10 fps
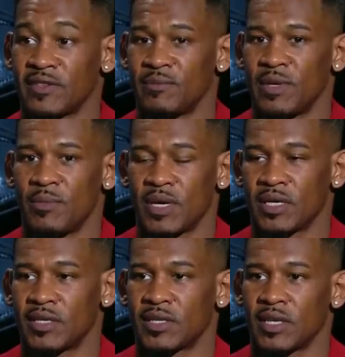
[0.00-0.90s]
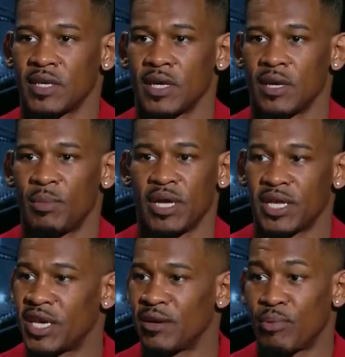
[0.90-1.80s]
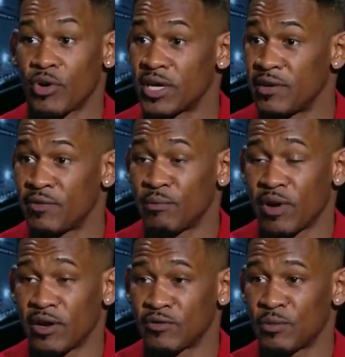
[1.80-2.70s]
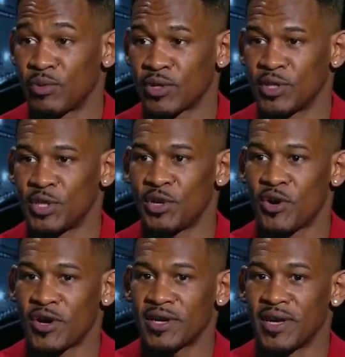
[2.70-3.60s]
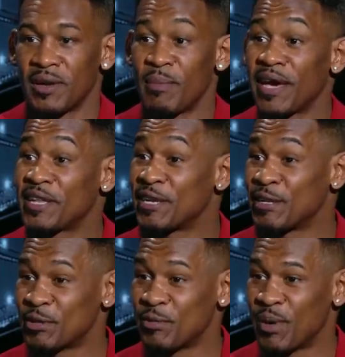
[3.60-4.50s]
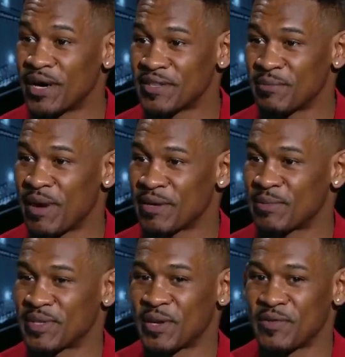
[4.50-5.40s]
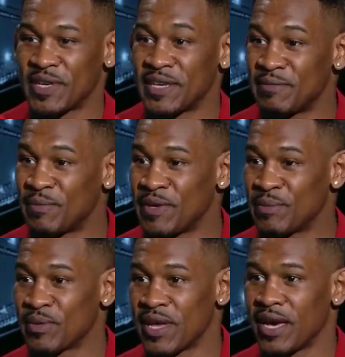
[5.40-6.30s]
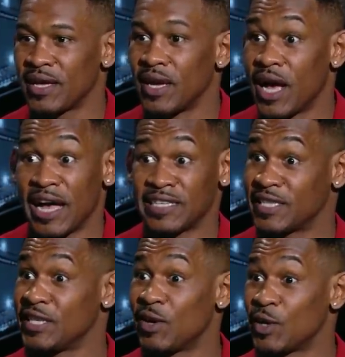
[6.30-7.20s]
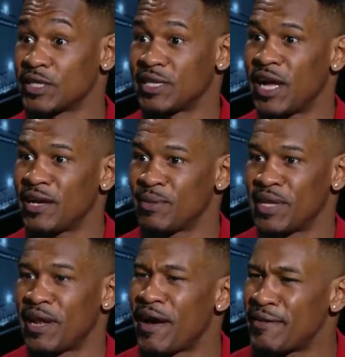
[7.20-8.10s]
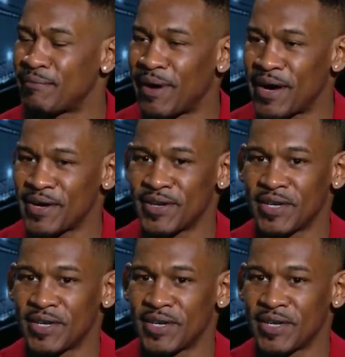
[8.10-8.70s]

to me because being a kid, poor kid from Brownsville, Brooklyn, New York, making a little buzz about himself and getting people that I see all the time and that I admire.